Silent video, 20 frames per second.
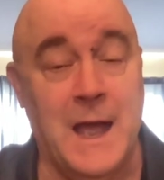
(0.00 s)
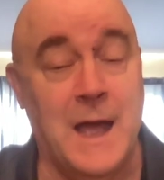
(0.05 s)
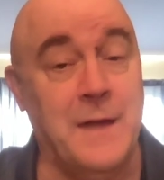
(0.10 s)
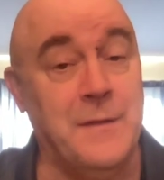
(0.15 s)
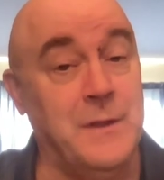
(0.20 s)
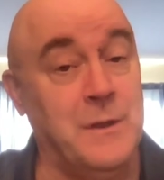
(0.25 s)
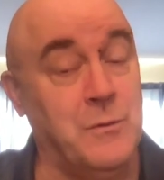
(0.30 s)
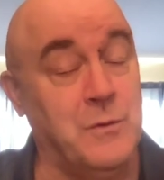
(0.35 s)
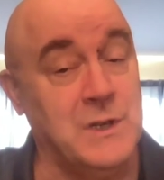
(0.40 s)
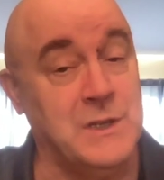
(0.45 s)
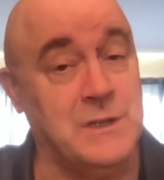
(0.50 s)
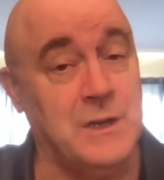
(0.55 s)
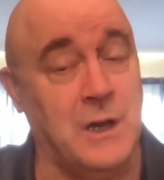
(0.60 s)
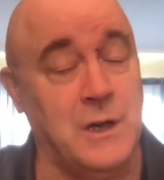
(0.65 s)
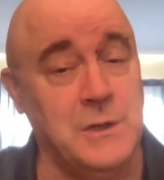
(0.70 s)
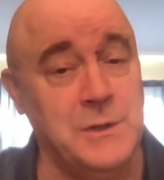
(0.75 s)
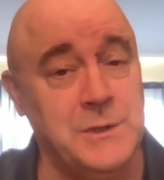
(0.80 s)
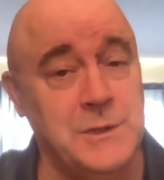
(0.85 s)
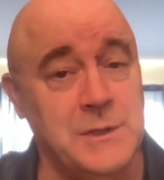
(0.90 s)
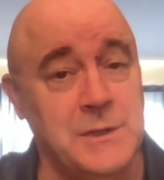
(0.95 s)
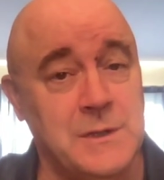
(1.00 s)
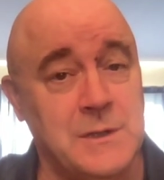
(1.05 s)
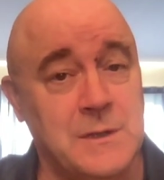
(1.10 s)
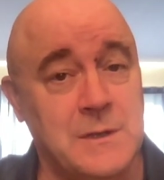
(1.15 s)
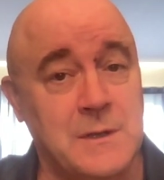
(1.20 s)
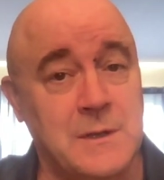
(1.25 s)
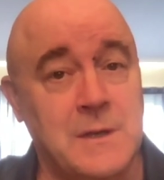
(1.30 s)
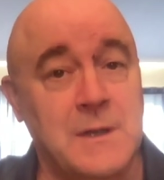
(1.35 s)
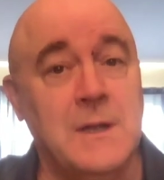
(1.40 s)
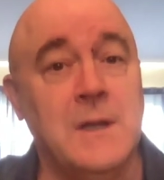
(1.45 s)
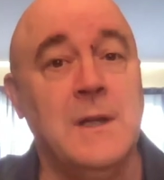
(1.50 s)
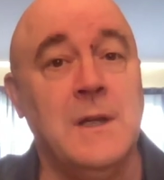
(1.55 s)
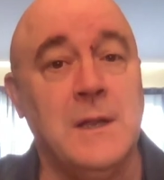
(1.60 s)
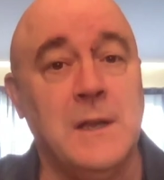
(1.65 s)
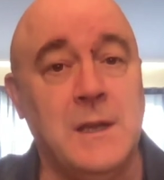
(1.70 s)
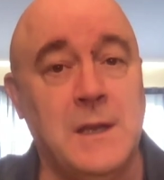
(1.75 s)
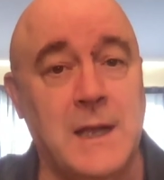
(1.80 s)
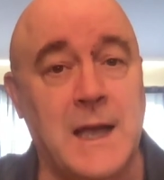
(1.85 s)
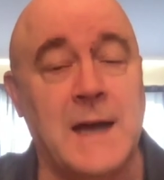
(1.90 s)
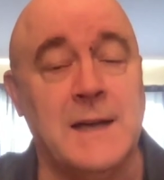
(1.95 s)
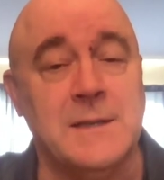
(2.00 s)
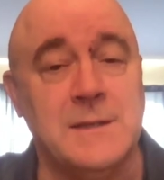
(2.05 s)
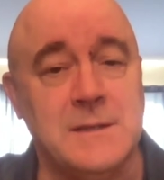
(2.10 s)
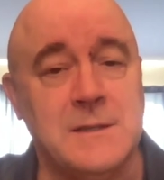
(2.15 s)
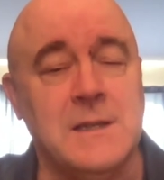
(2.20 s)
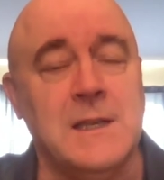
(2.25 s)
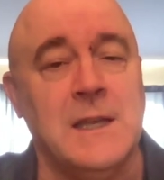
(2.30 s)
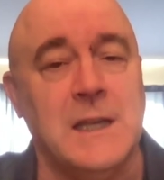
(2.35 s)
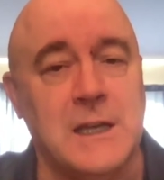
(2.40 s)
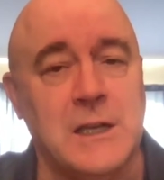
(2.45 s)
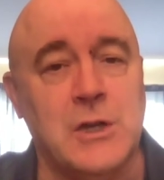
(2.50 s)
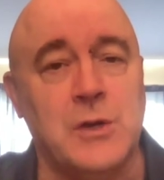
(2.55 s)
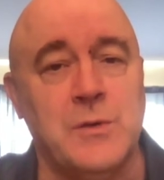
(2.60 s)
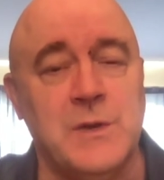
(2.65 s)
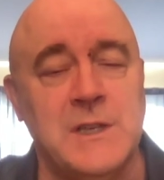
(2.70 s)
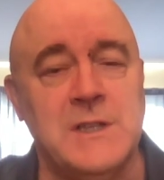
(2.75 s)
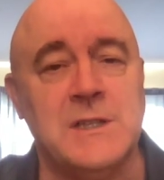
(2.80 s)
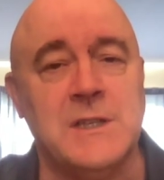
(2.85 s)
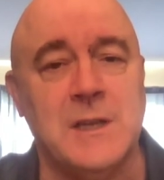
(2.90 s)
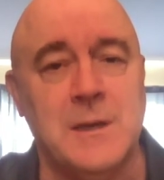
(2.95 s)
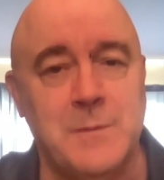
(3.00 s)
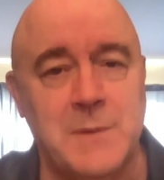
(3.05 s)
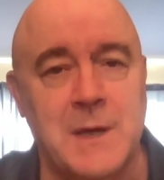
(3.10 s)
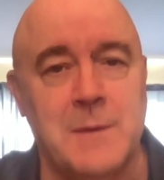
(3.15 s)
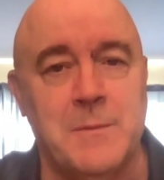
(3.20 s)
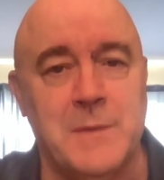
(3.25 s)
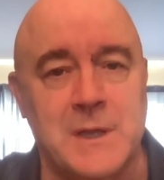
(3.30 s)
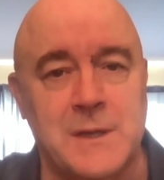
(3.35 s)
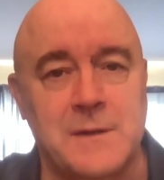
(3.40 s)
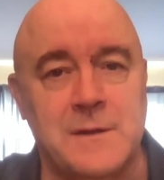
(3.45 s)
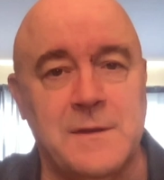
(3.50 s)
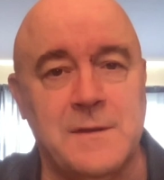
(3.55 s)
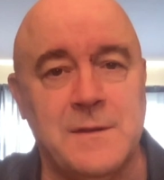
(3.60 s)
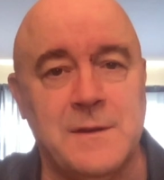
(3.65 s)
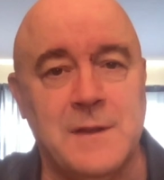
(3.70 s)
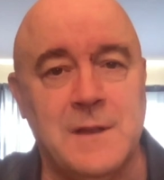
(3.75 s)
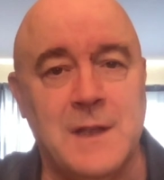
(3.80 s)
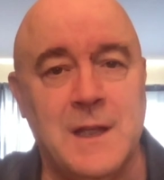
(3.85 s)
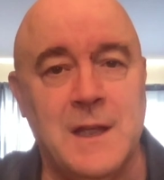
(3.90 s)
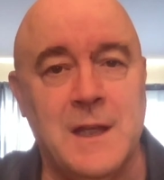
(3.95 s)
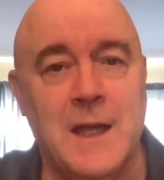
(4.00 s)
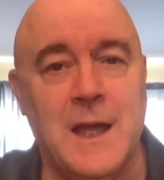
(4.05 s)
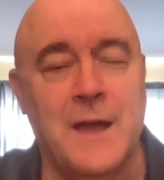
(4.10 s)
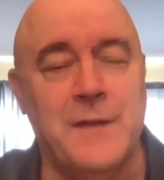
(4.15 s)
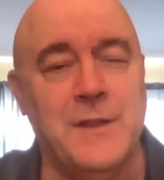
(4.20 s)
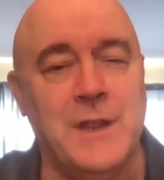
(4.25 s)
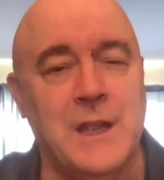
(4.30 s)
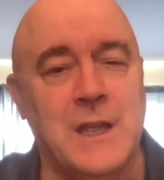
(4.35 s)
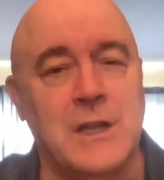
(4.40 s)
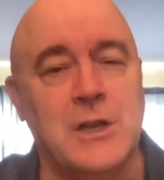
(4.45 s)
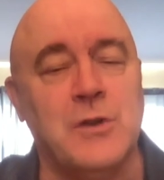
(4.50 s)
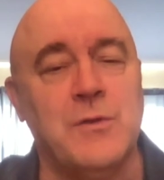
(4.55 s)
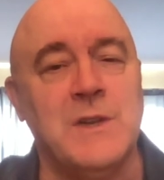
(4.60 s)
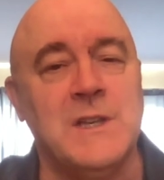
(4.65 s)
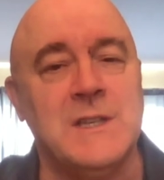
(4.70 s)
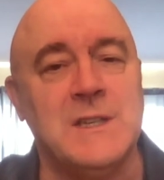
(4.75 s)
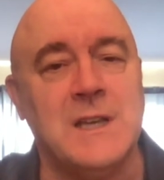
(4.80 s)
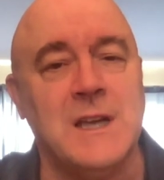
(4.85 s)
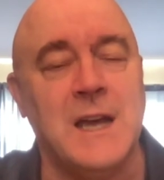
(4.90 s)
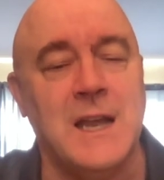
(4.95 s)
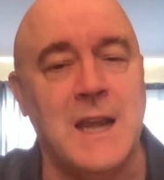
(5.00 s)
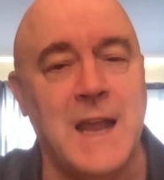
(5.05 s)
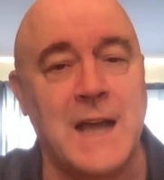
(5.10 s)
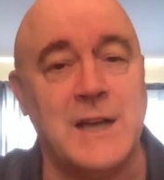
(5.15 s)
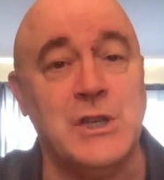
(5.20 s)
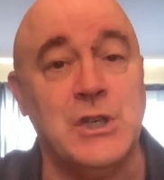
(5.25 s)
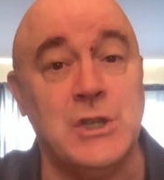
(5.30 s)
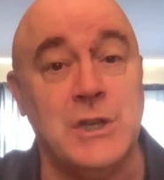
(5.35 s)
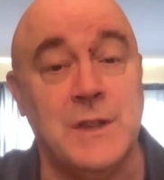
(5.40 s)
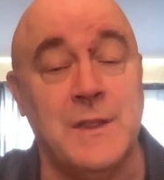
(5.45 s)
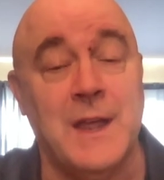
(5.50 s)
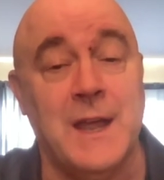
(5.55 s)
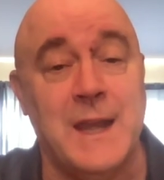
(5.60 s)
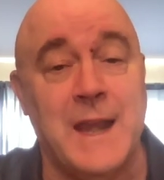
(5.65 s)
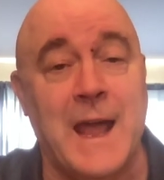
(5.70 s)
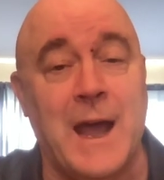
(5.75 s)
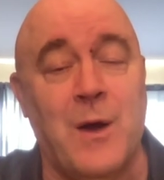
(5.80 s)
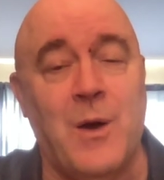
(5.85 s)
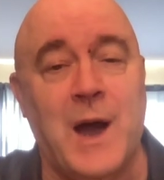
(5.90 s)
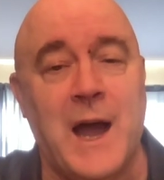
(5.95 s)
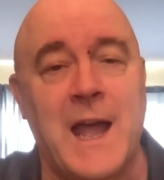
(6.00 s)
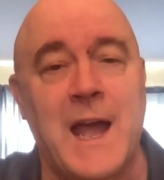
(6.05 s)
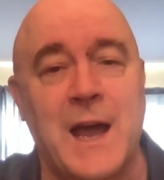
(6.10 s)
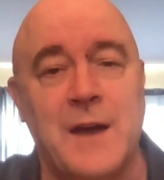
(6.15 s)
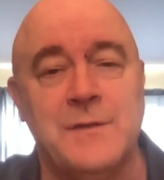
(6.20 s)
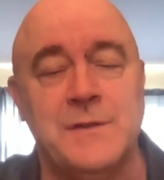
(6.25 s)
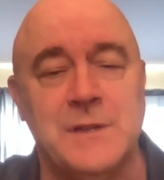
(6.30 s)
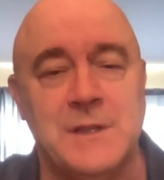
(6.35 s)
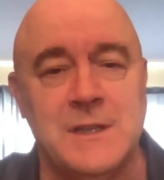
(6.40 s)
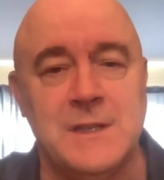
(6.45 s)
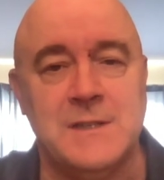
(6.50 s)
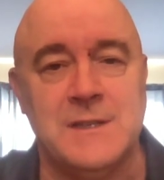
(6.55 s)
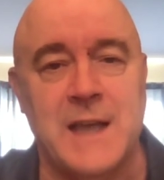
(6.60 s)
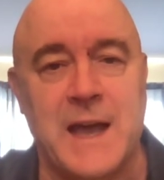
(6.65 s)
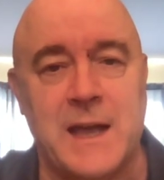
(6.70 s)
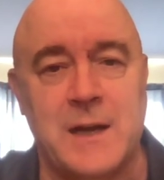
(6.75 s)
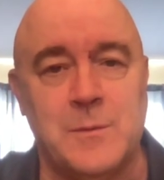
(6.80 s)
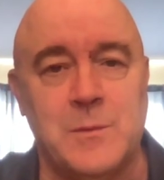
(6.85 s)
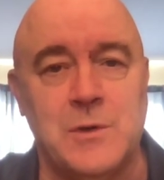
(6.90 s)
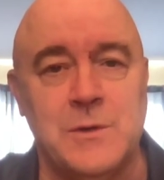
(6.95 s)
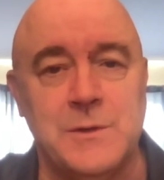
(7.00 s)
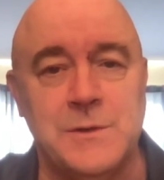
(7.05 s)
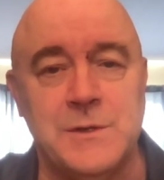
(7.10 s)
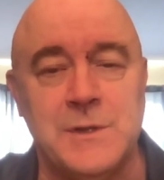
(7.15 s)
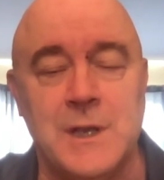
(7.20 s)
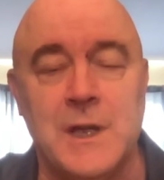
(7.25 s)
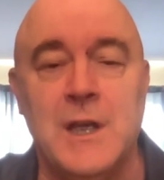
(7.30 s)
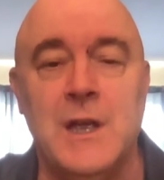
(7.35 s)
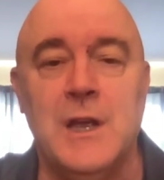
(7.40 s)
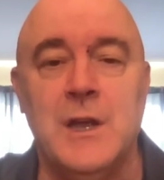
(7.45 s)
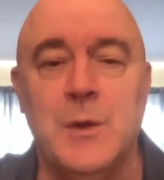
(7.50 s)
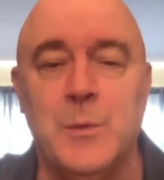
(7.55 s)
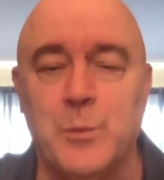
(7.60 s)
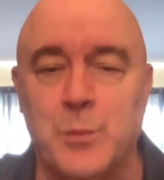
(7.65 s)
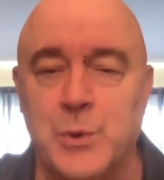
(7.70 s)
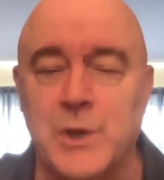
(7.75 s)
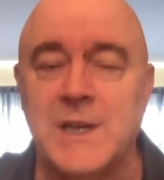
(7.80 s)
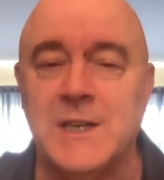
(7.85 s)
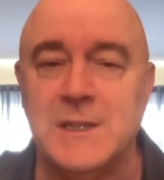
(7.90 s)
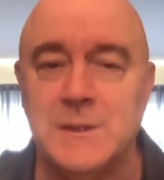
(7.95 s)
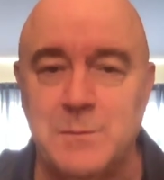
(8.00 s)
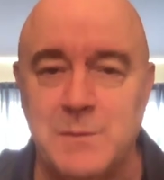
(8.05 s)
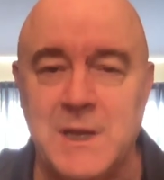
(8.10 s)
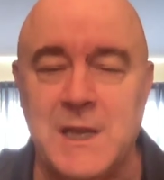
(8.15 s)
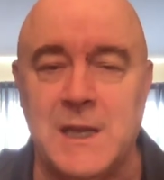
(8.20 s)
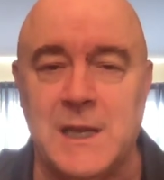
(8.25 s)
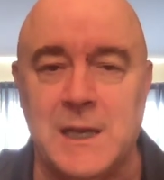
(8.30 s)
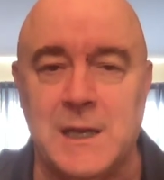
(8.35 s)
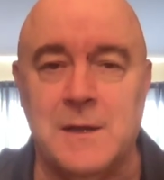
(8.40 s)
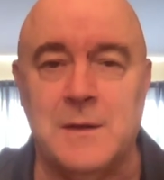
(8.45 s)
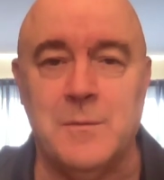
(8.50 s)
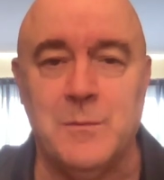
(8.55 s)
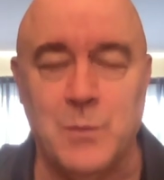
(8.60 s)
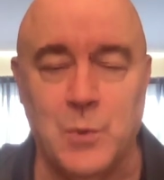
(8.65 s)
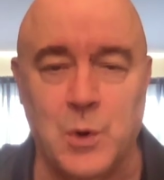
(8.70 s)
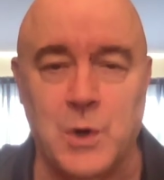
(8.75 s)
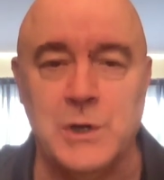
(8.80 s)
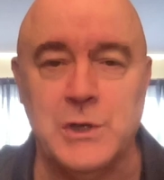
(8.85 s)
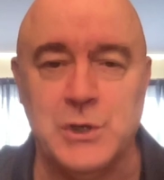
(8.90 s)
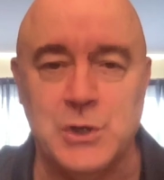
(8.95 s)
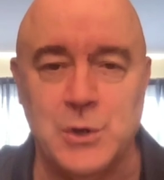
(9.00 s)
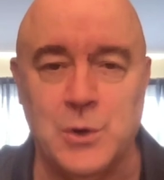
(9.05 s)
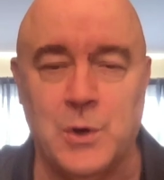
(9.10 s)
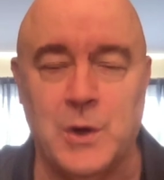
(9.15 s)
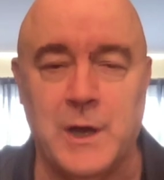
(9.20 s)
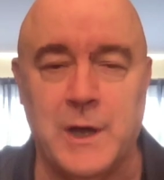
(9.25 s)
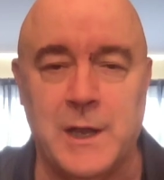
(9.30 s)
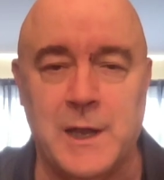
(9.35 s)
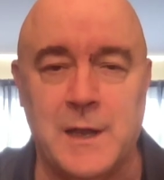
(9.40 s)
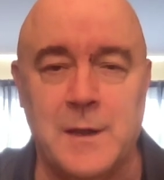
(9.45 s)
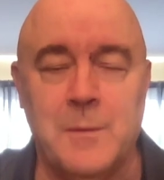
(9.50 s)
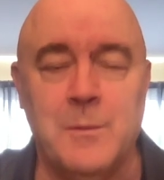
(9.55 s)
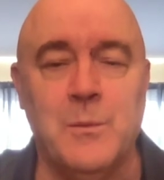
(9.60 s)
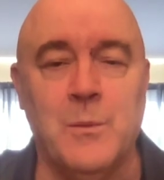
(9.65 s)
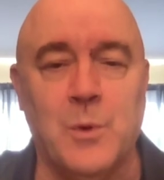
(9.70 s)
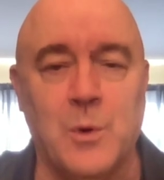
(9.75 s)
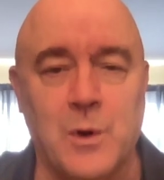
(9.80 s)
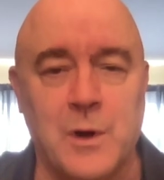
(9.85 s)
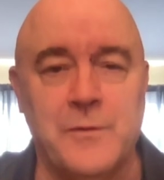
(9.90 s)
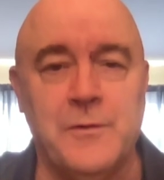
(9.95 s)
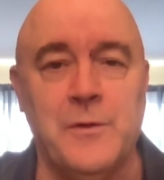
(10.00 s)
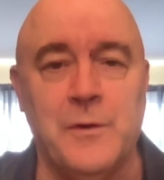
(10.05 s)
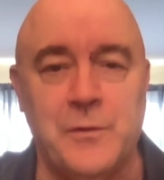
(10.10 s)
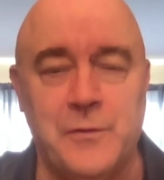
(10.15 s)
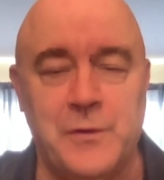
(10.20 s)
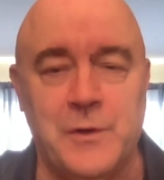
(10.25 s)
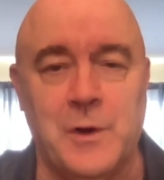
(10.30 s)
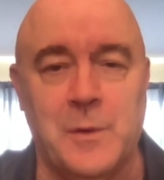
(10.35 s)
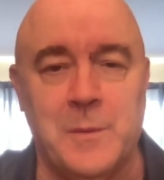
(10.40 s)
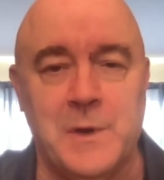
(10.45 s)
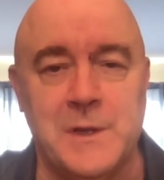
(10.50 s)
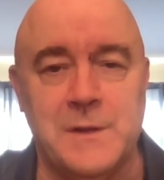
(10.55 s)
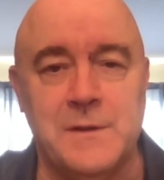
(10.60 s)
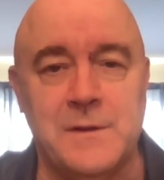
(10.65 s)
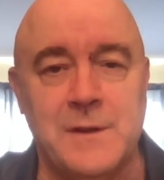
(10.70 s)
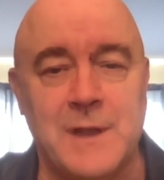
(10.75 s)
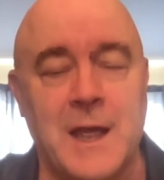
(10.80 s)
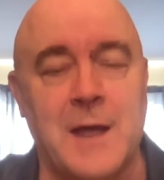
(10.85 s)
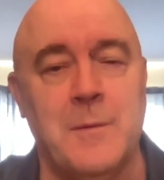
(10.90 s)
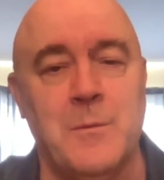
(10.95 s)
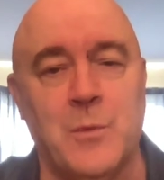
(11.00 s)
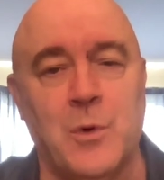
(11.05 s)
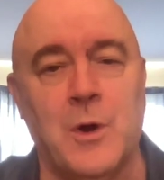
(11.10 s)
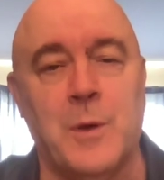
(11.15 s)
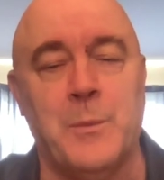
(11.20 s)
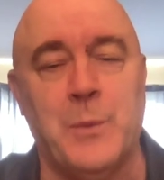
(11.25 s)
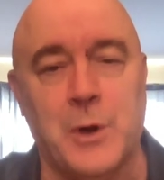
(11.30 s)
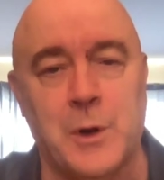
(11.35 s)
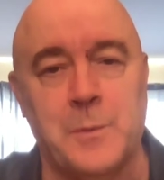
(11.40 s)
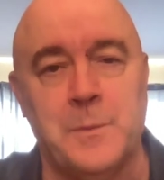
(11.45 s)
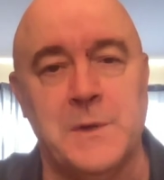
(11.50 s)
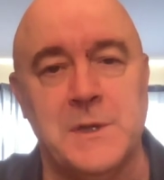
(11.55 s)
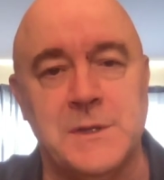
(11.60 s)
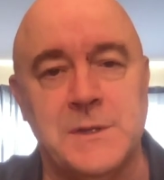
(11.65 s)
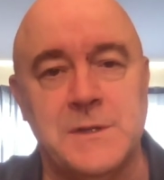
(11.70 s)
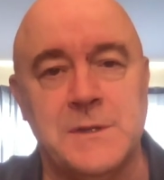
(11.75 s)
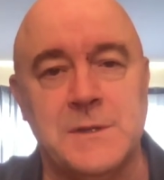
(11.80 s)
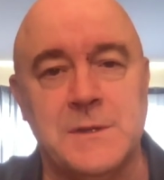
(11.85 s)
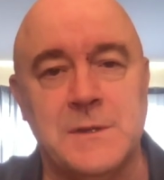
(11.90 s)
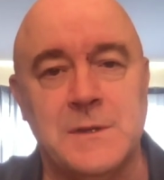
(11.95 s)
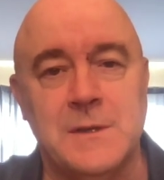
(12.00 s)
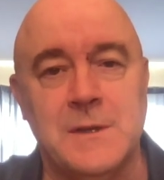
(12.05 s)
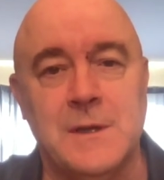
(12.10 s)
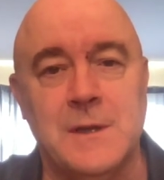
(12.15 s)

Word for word: And the result? Yes, the increased commitment and the increased connection that now I have to these animals brings me more joy, more fulfillment, and more purpose.